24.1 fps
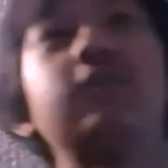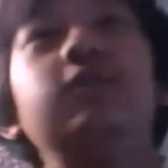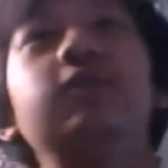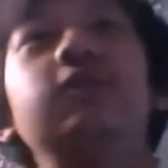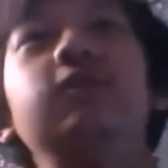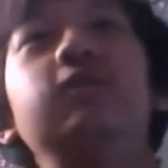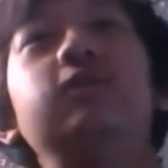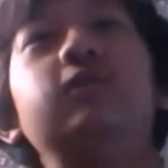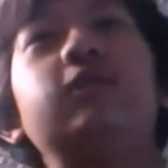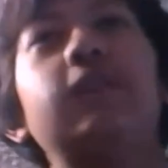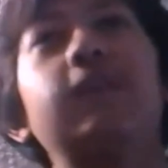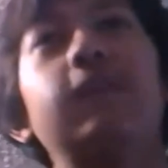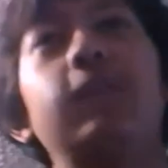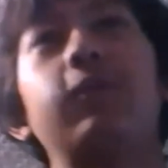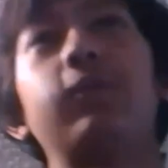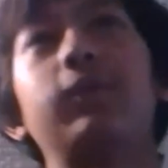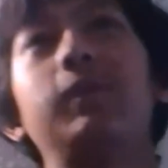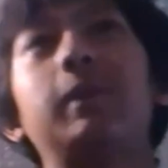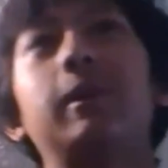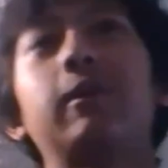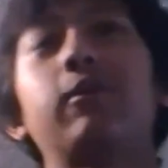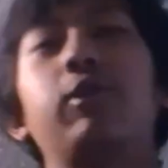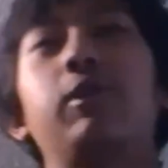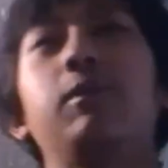how to solve
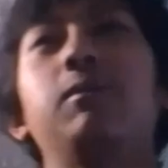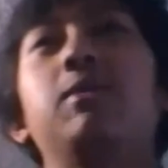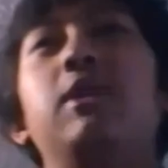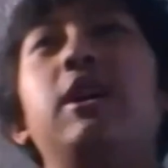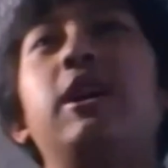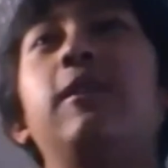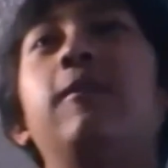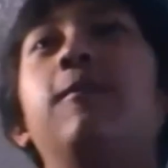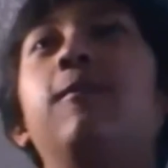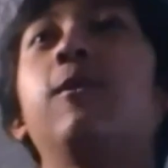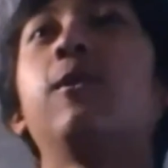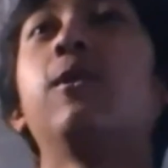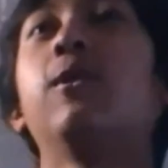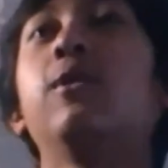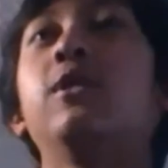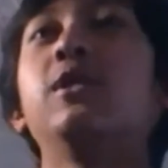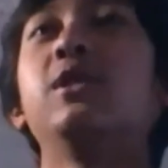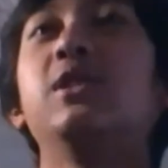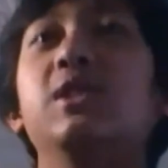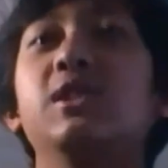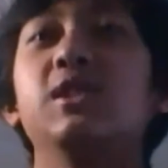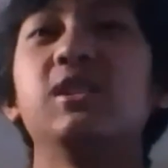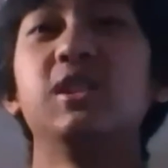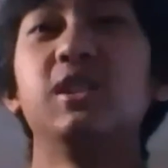a 3x3
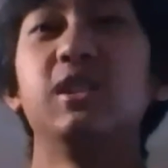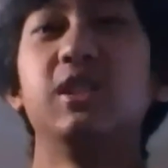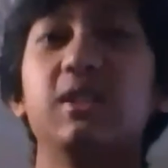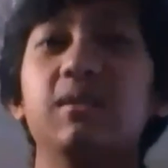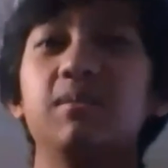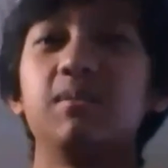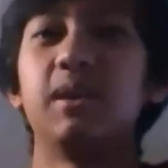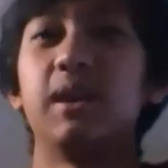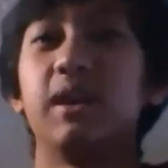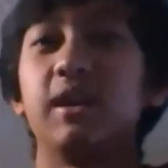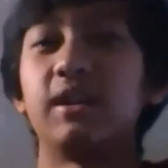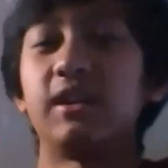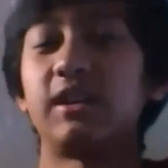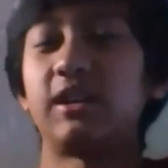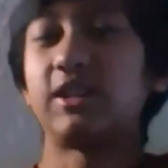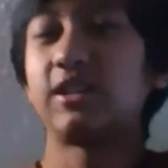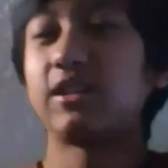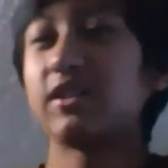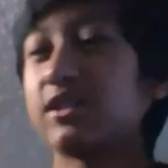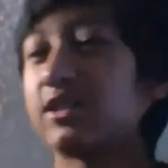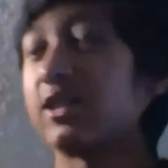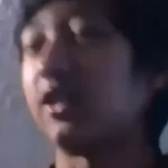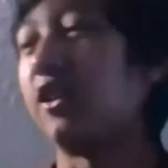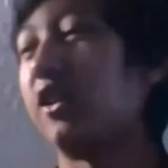blindfold, but
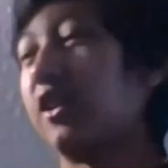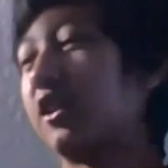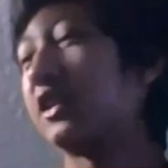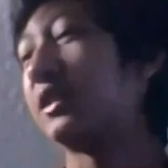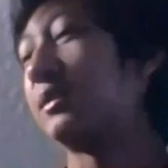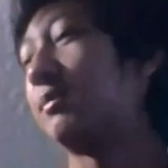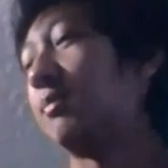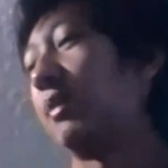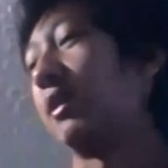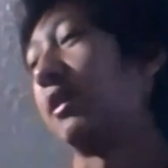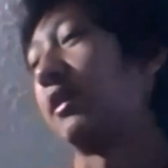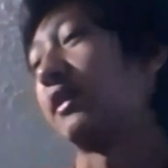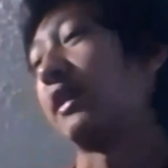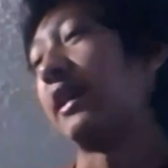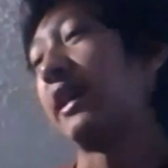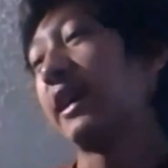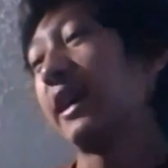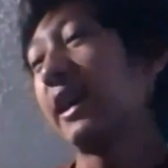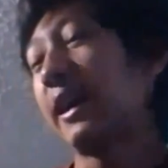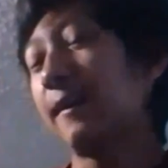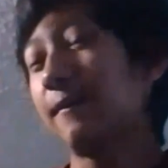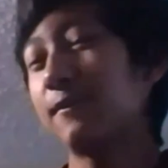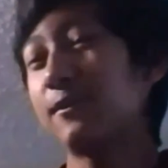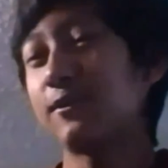here's the hard
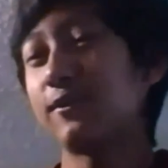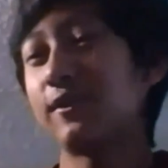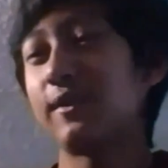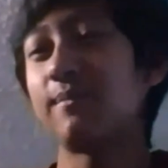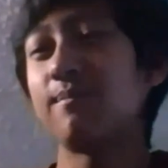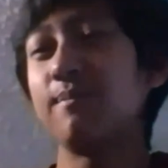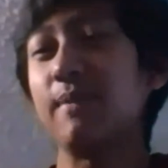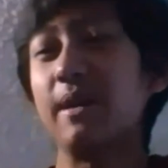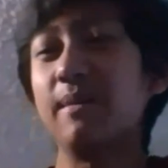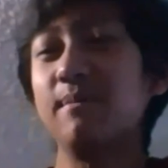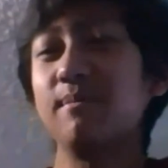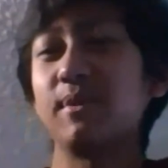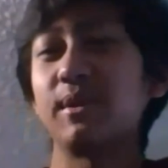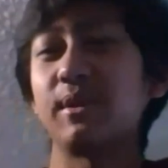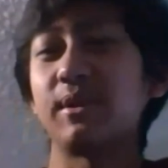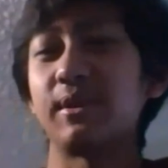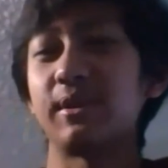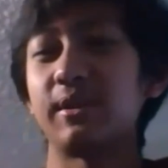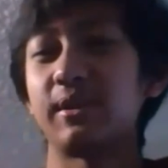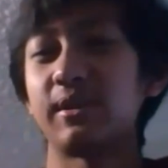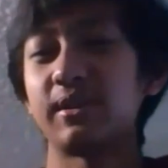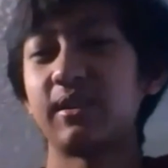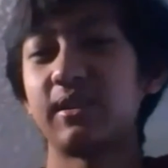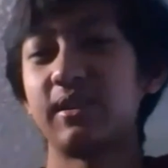part. I have to
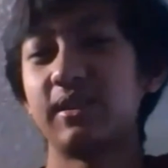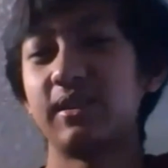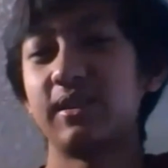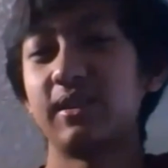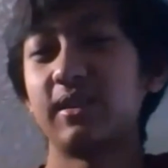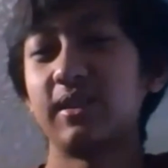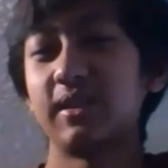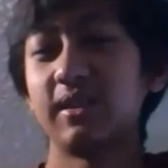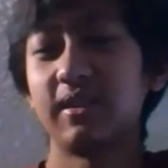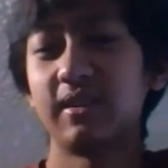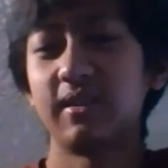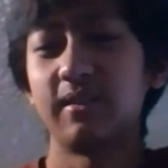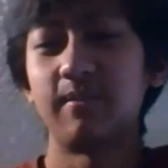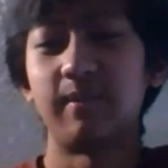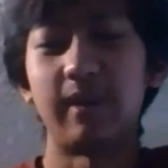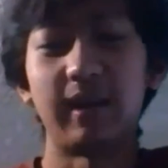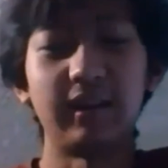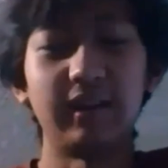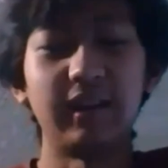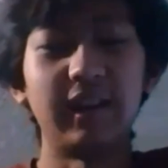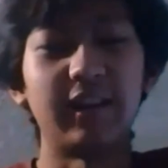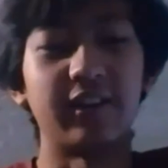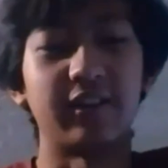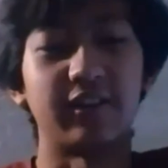remember
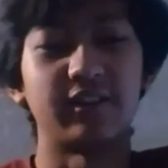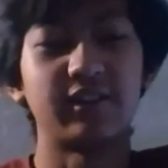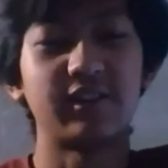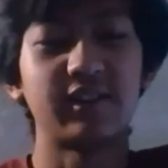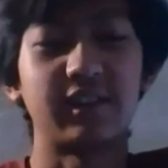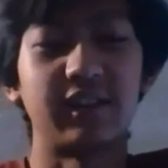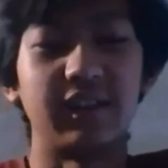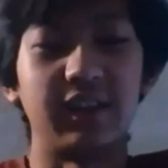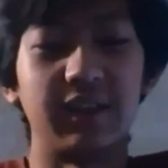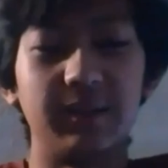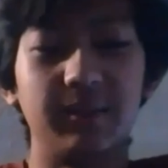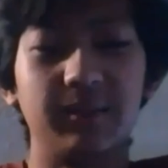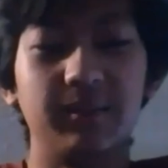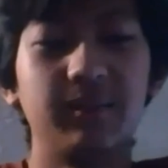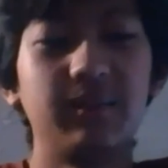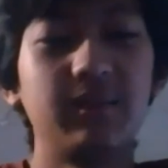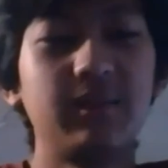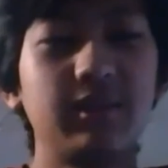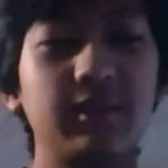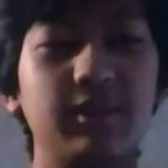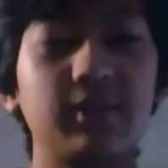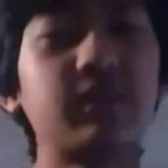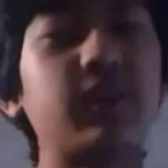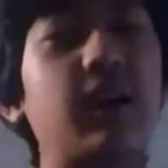my letter
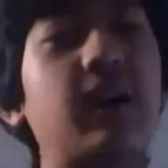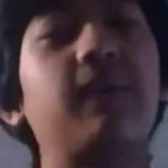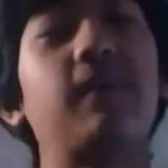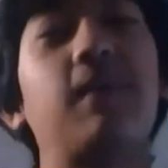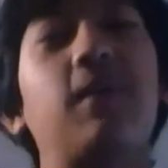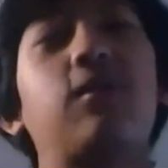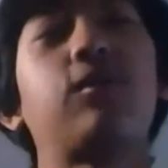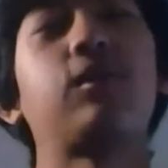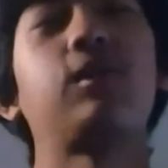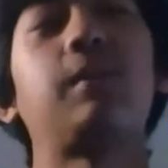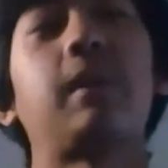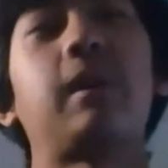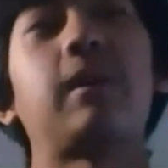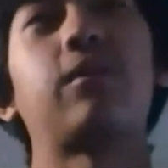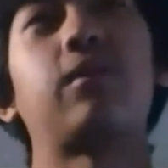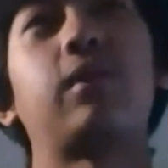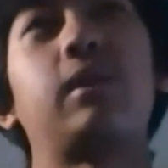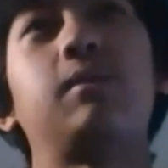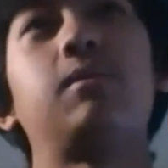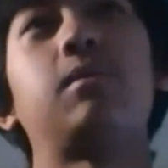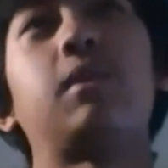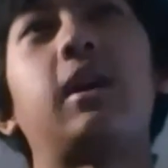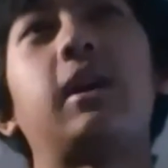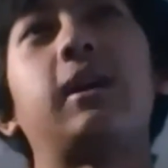scheme to solve a
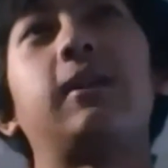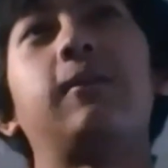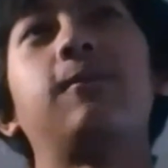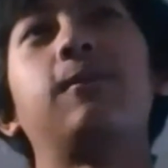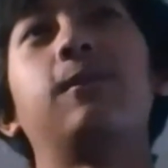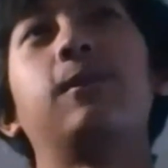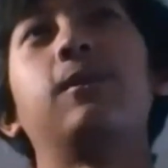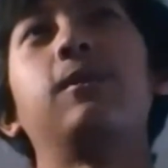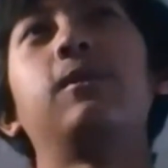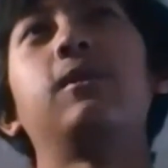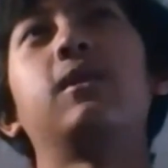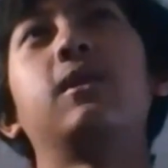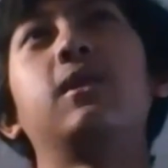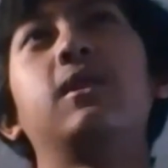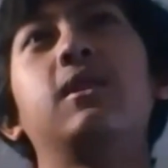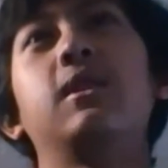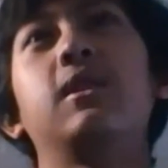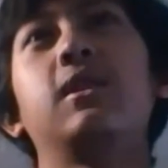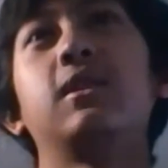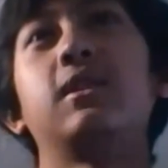3x3 blindfold.